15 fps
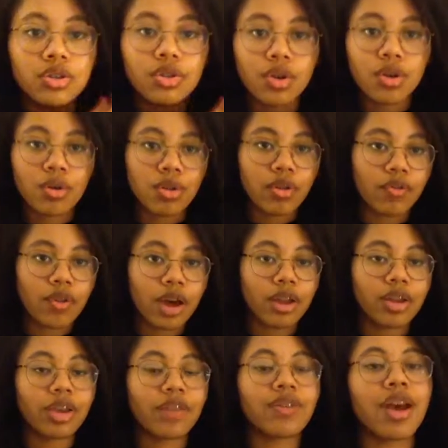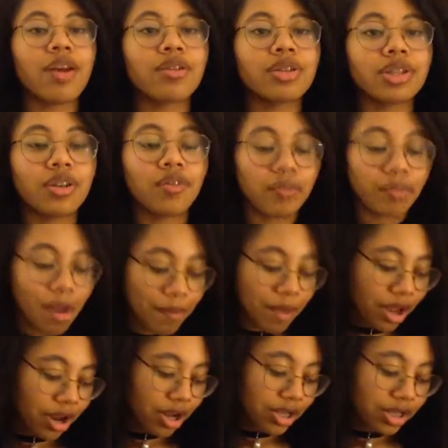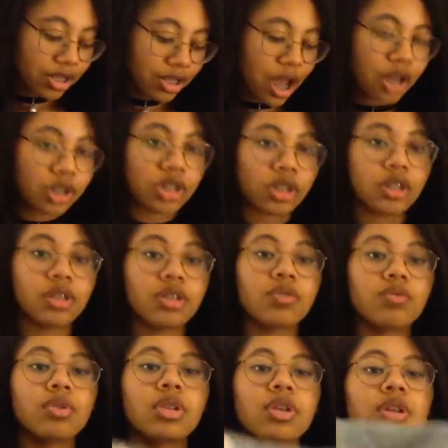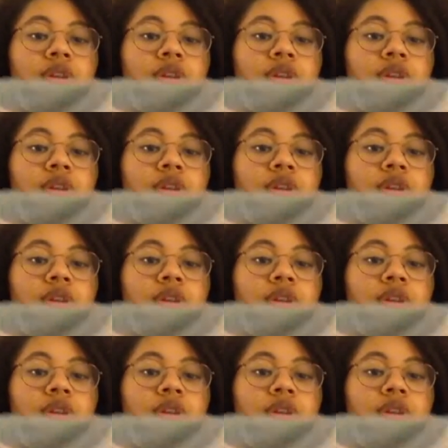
So the final gift I received from my parents is actually this really